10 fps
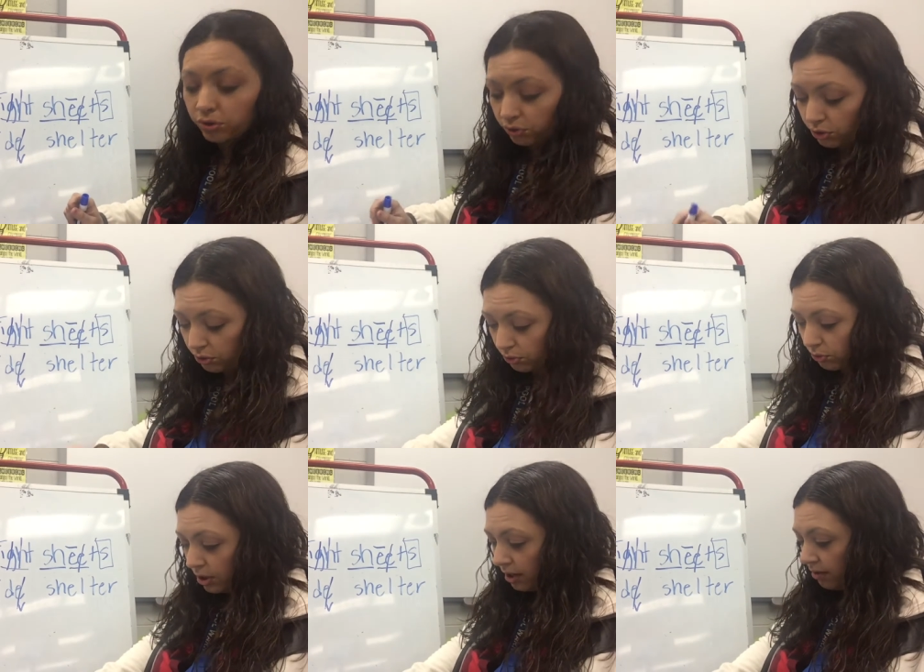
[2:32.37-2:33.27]

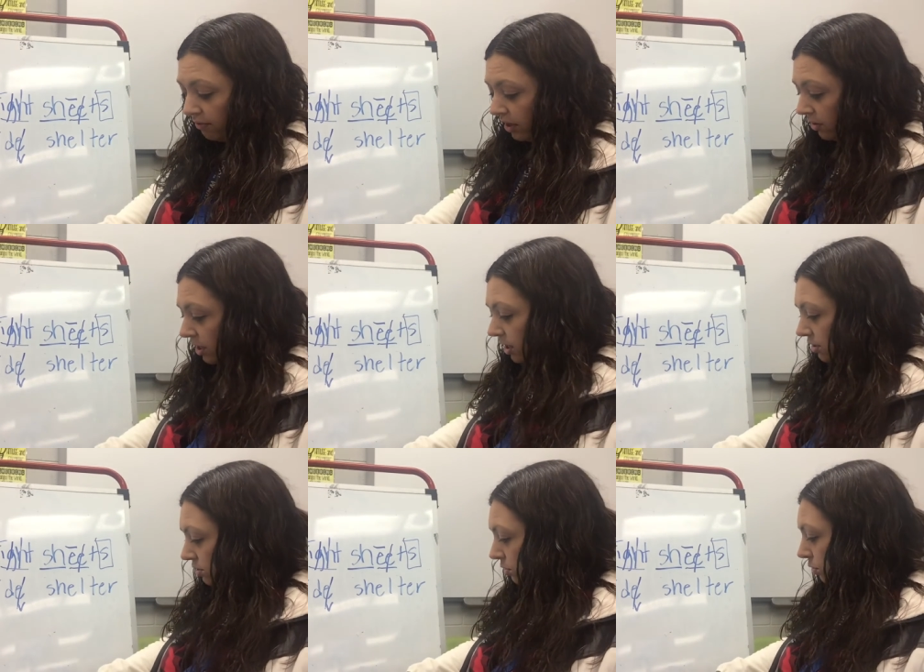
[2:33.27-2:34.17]
crude, very
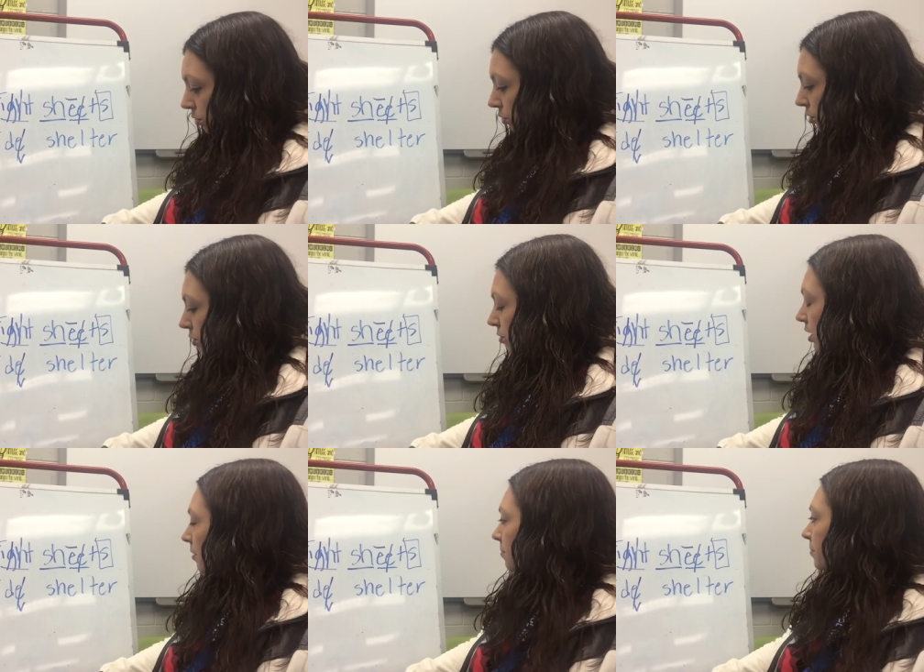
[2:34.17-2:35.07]
good. So crude,
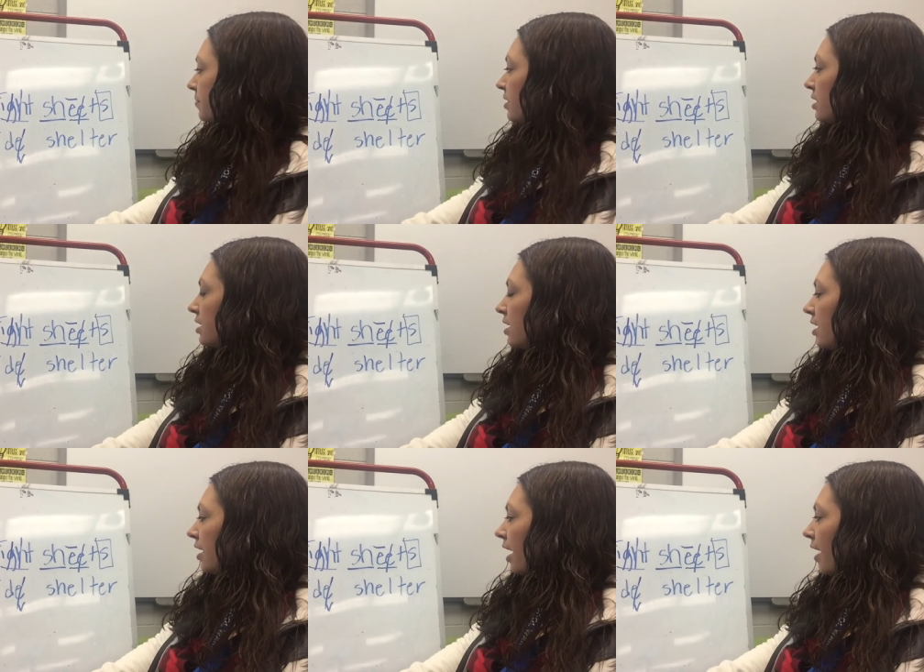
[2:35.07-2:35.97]

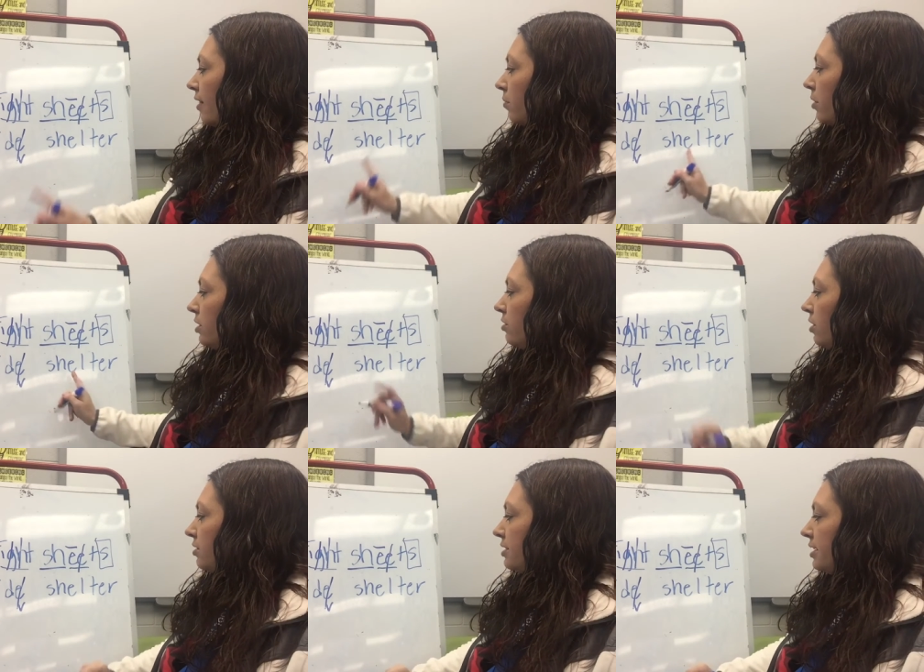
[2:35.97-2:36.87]
and then what do you
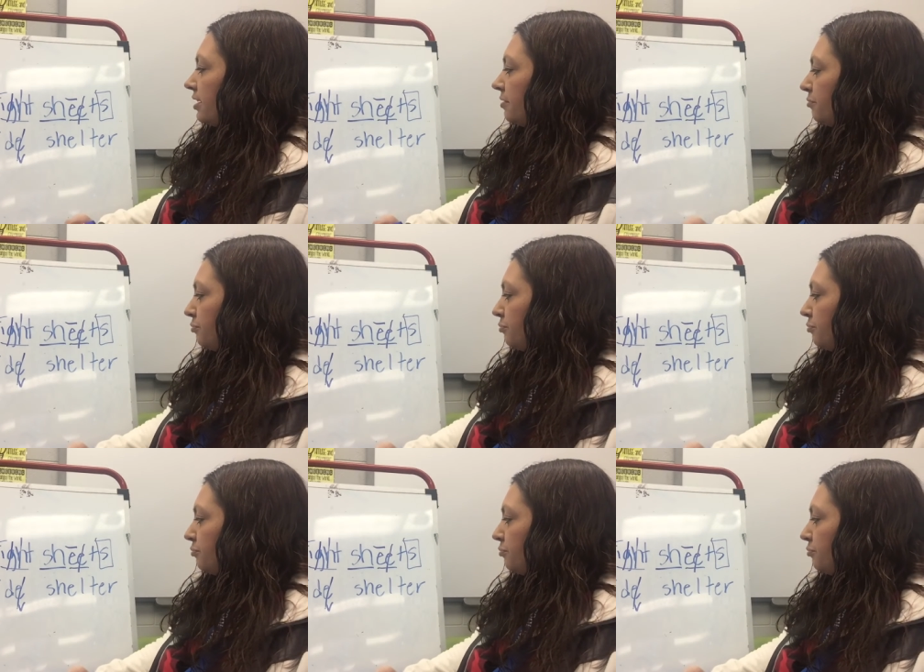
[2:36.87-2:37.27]
notice here?